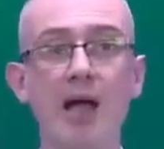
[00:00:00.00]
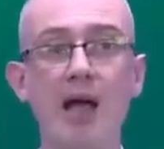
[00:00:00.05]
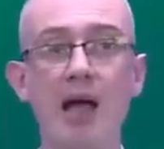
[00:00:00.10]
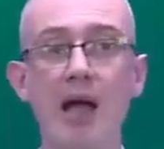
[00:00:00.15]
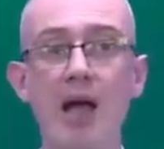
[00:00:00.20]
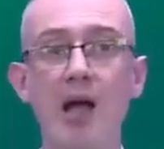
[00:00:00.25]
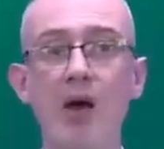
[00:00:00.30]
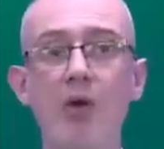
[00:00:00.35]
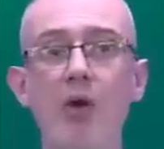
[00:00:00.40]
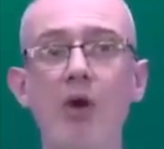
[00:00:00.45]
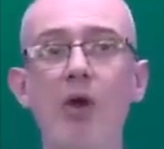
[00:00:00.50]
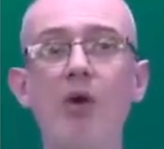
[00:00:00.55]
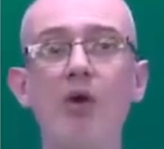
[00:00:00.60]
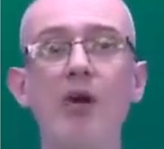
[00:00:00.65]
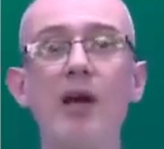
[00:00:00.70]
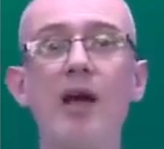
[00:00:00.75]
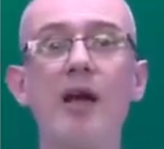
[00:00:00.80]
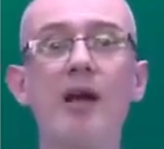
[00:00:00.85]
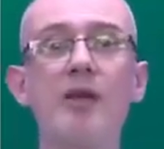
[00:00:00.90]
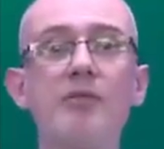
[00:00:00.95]
How
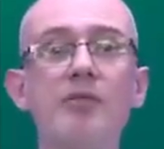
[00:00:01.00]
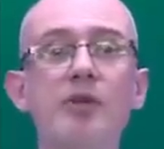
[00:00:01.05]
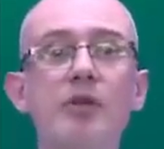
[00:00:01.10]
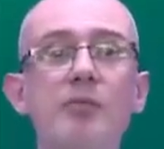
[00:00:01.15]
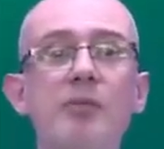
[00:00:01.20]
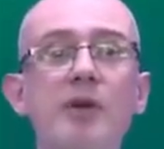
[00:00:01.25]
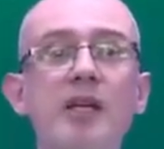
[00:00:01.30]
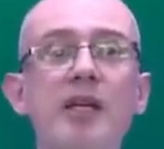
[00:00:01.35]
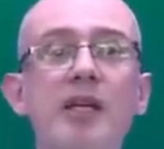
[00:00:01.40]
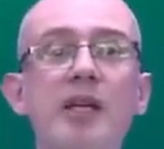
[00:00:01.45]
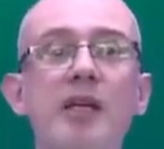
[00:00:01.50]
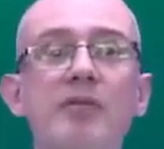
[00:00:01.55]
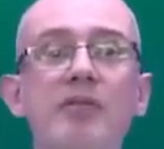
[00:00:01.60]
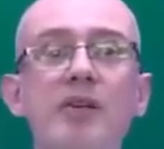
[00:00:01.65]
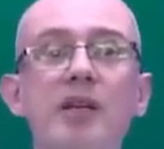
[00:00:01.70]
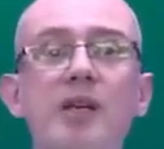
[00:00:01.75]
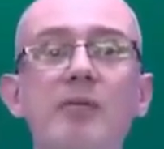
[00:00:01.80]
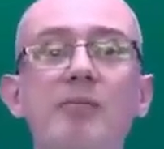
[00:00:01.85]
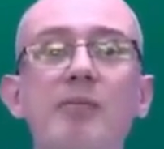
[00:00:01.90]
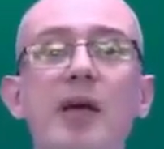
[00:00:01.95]
long have you been
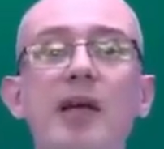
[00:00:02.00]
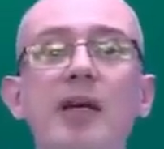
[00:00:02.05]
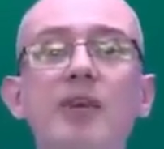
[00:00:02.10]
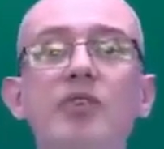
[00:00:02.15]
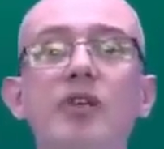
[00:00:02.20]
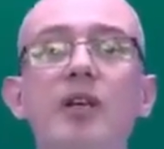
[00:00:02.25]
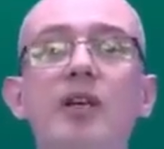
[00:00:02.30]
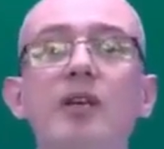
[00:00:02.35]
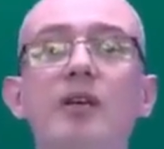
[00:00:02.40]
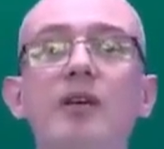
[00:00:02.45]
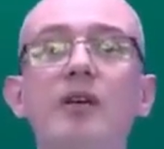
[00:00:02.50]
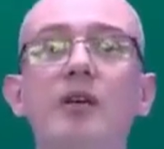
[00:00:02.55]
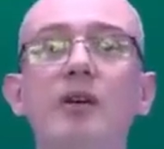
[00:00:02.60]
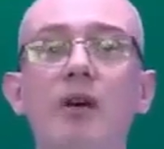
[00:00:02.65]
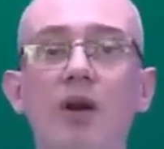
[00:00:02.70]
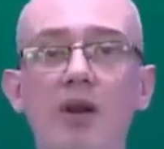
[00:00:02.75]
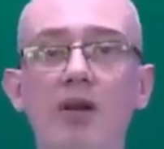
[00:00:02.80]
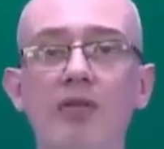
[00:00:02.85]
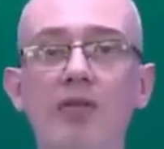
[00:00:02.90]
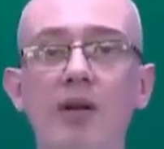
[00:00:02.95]
living in Beijing,
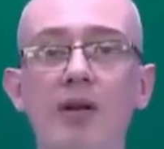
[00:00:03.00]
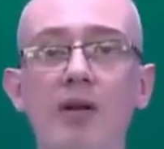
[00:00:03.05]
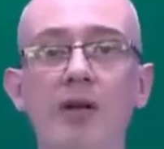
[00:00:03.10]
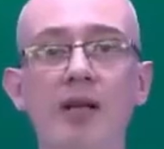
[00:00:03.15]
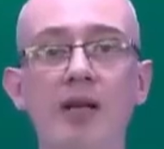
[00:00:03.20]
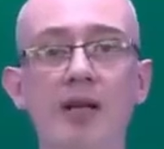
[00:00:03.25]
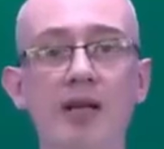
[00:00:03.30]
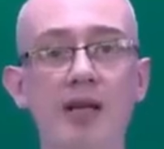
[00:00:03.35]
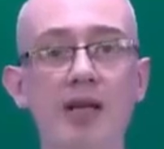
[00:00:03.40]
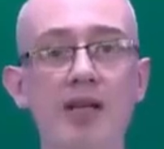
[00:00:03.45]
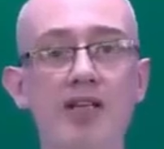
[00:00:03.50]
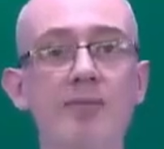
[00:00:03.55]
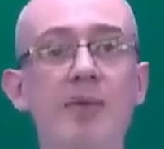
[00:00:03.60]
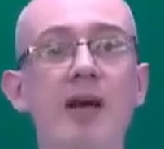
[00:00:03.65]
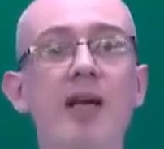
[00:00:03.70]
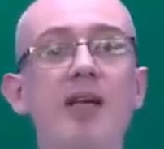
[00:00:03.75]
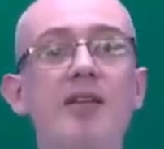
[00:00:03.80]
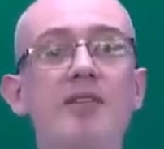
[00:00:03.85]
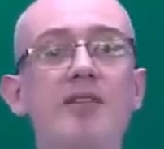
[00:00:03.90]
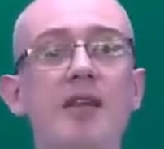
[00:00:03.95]
Oliver? Here's
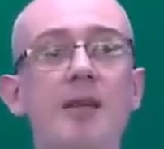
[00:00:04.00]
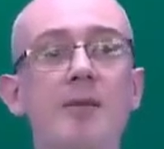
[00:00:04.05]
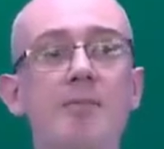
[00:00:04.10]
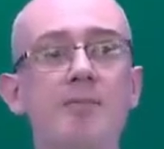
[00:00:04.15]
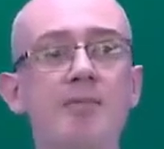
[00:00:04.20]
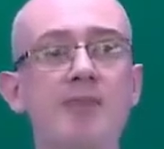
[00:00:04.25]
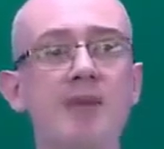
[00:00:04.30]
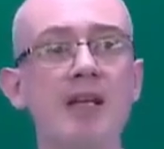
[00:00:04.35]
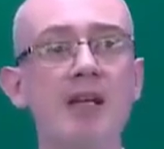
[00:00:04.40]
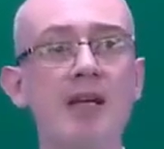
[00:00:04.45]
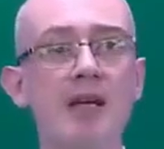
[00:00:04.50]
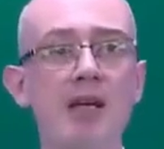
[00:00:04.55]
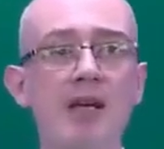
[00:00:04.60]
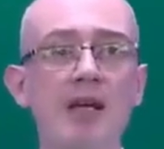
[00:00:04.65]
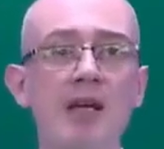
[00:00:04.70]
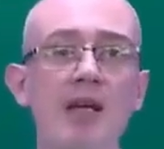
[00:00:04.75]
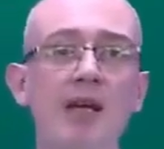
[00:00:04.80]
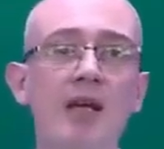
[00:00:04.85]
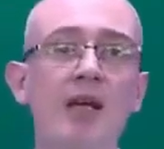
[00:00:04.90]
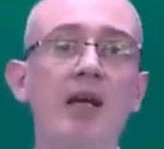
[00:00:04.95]
my answer.
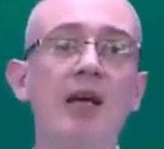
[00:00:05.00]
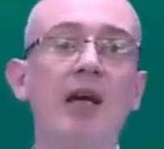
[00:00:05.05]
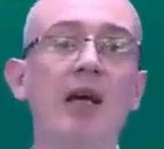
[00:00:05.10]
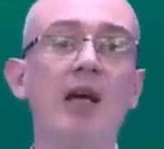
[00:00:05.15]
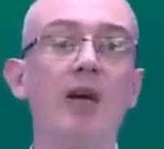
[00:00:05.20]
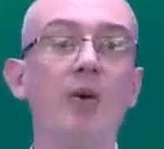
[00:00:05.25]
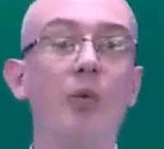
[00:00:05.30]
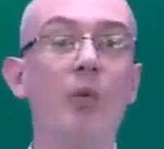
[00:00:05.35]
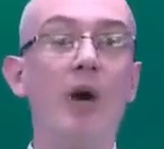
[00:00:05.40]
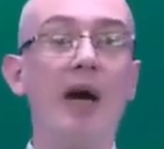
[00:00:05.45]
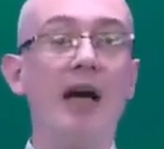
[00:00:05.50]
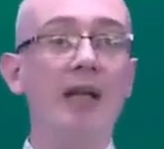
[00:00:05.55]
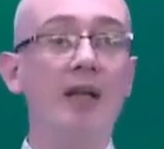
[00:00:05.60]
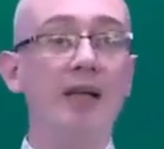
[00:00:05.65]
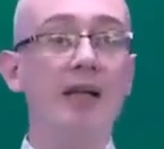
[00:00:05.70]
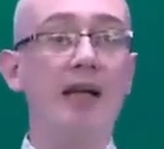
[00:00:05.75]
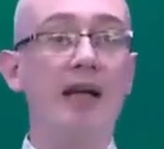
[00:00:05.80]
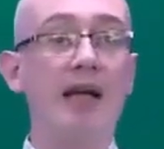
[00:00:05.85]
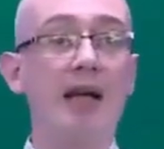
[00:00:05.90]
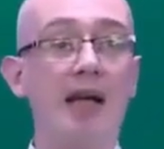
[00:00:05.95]

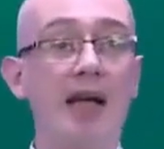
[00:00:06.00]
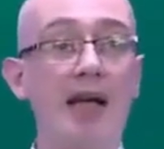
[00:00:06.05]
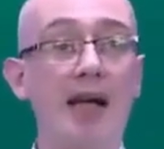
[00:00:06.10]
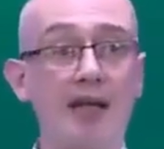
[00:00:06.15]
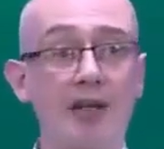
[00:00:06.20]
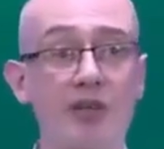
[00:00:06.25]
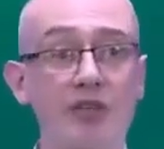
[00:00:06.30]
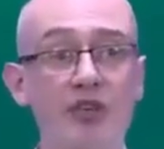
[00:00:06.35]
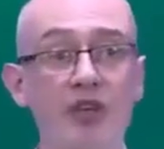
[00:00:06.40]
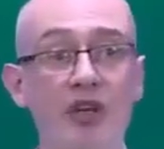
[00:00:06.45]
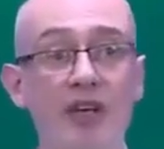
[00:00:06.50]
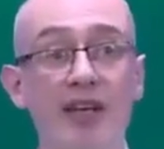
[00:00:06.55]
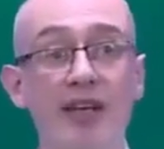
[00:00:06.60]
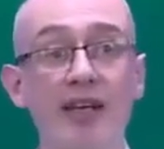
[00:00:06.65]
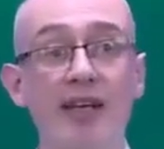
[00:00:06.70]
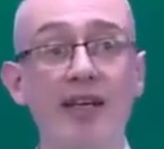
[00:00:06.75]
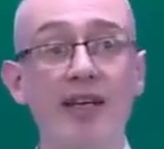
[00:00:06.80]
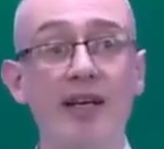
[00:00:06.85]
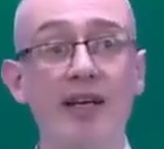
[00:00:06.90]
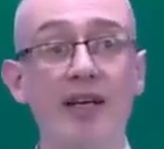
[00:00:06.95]
Well,
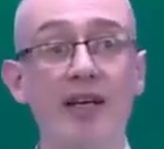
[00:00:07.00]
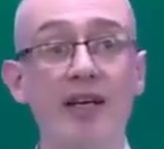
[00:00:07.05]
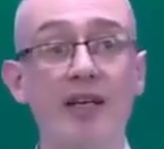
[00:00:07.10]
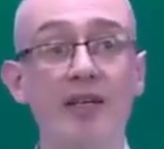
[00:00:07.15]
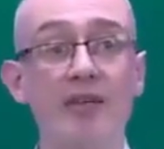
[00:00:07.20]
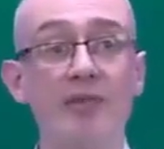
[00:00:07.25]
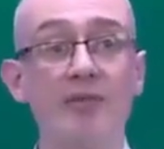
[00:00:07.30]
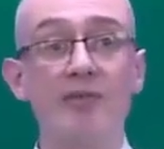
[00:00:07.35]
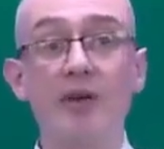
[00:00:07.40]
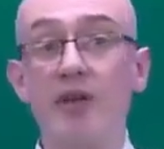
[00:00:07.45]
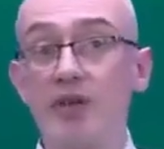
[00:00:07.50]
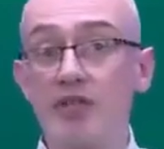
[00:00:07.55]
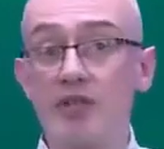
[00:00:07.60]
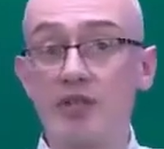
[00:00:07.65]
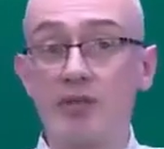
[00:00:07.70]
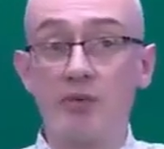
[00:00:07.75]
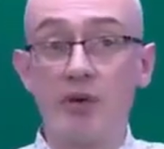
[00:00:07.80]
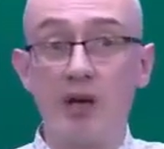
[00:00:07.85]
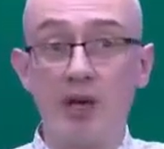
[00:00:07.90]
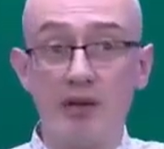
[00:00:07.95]
actually, I first
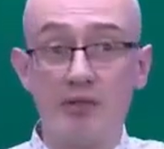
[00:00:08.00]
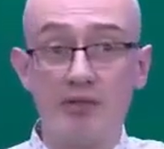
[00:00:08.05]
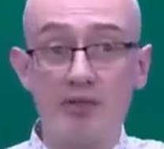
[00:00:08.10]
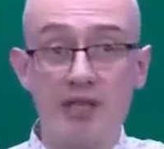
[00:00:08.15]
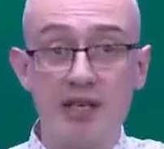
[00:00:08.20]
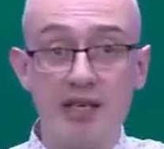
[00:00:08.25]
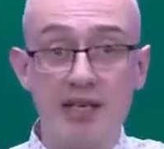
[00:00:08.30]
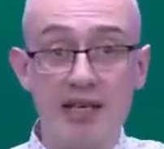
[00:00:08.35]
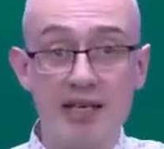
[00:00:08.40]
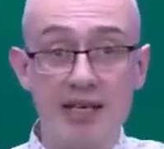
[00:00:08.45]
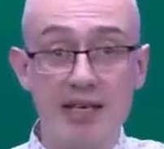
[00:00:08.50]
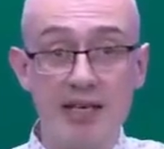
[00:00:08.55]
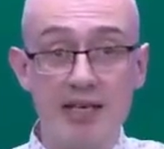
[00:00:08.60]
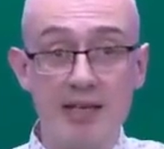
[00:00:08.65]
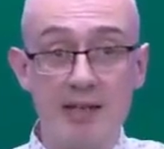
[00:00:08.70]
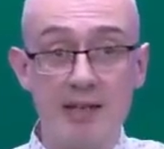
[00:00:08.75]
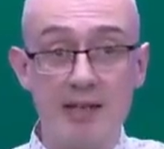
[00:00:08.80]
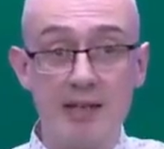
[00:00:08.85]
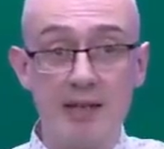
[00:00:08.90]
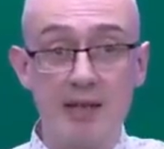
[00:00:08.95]
arrived here
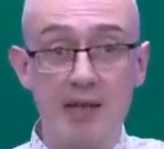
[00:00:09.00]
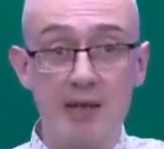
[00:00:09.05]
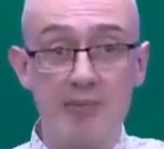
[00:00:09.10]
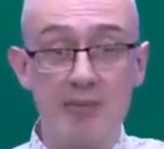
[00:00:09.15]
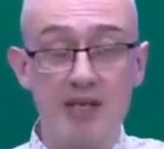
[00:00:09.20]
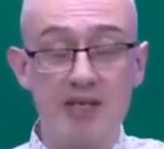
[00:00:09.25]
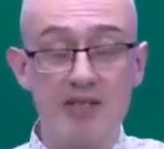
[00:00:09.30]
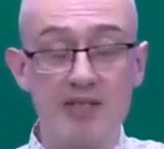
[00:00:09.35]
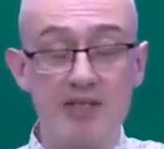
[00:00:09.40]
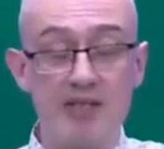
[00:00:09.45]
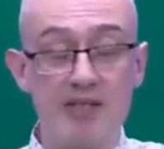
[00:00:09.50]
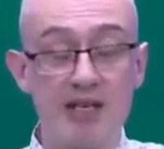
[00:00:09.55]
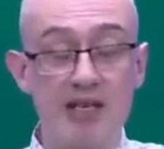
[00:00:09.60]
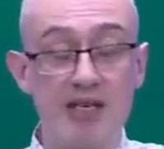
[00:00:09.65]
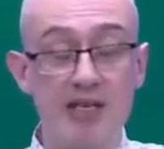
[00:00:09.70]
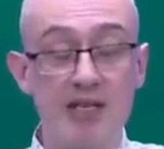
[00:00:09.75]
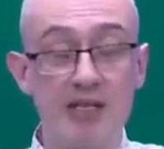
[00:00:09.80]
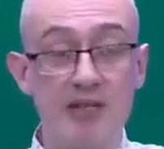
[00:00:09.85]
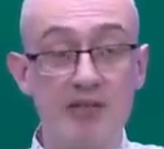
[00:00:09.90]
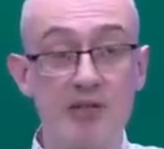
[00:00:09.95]
in,
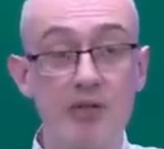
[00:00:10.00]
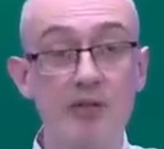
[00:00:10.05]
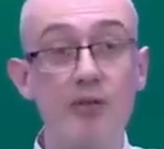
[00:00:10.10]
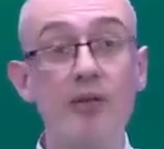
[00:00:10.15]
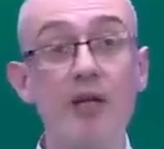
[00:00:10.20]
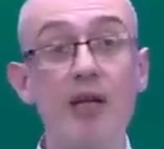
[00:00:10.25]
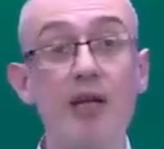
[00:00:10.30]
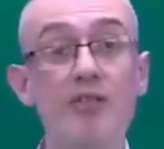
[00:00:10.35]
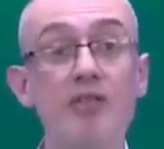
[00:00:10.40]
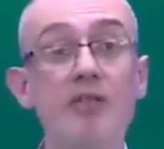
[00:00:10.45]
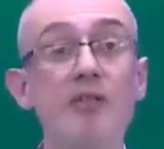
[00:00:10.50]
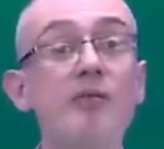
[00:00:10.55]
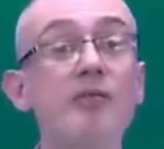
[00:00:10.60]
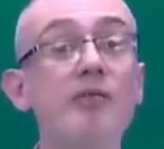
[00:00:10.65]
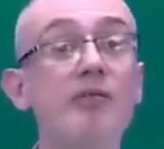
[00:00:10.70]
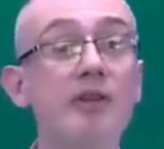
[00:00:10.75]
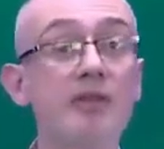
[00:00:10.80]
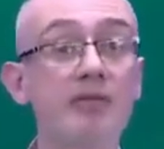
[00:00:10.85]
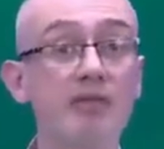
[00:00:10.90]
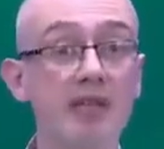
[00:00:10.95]

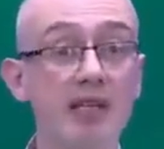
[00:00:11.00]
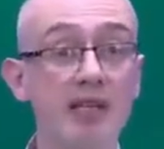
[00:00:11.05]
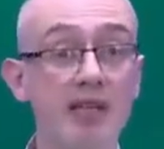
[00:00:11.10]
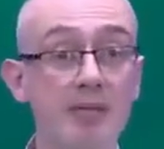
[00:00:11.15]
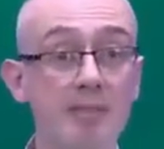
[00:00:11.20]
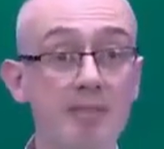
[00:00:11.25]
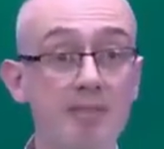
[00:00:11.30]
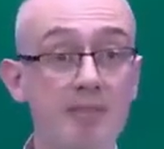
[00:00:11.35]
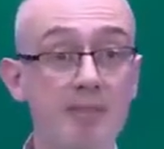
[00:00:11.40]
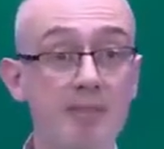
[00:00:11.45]
2015.